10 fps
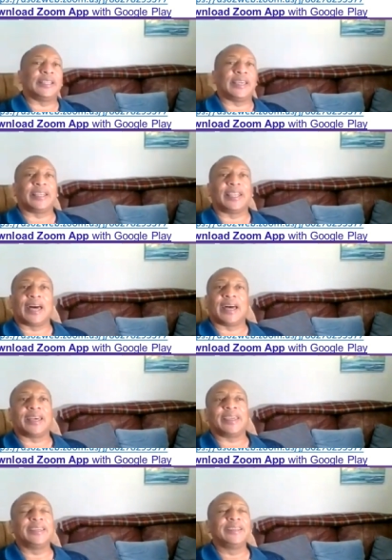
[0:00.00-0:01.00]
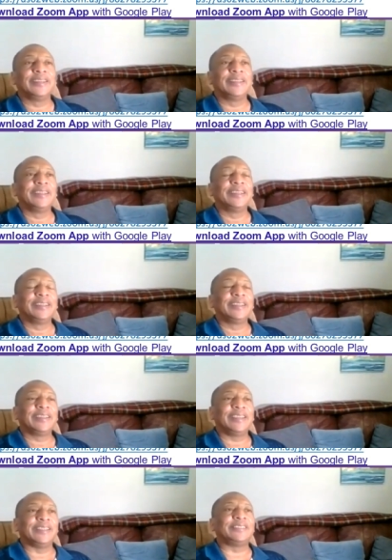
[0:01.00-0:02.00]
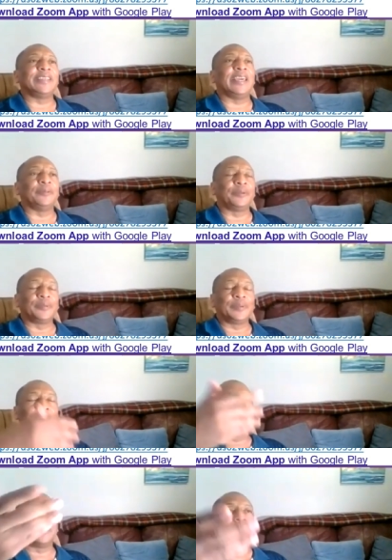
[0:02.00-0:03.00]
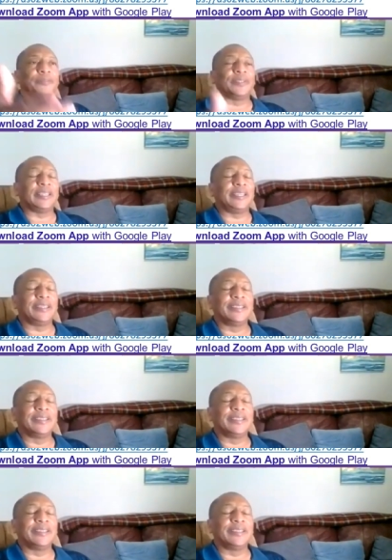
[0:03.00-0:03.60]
that lie and said it was because of the